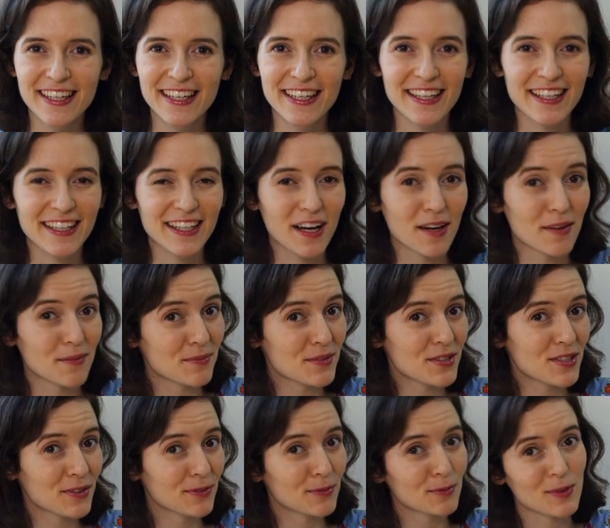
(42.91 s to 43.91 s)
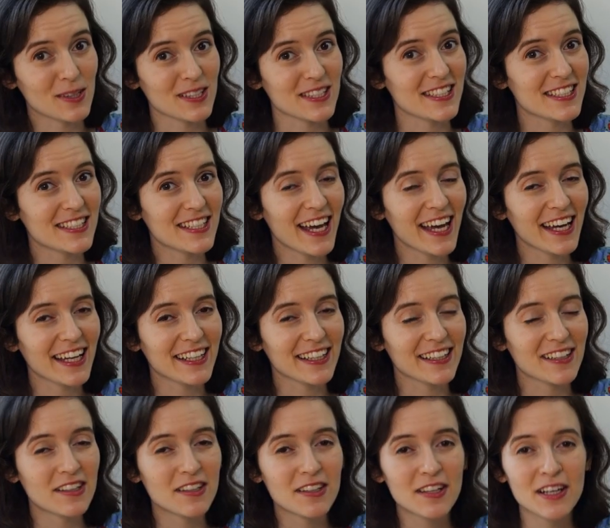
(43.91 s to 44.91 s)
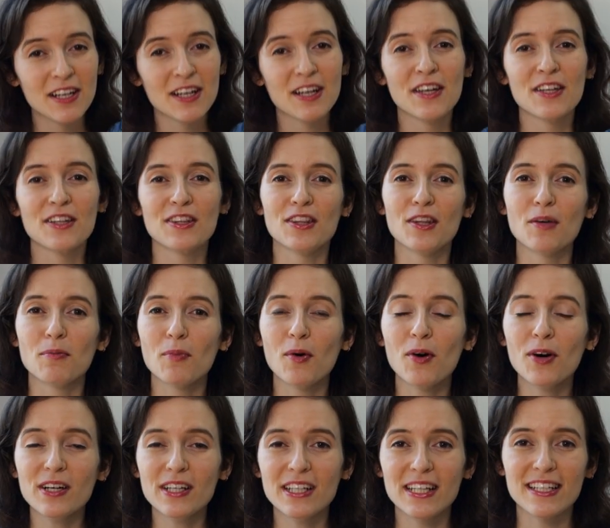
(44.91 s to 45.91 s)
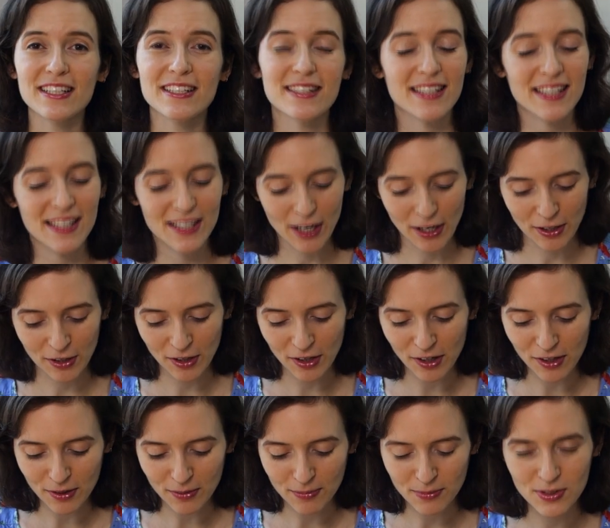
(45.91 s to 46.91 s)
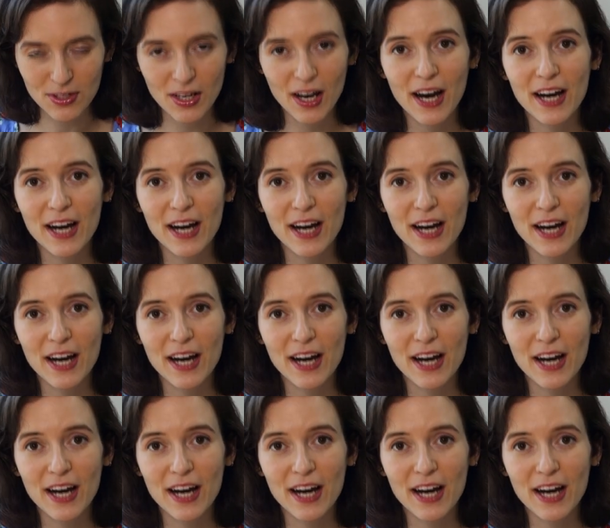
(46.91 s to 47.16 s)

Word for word: It comes once a day. The mornings in our homes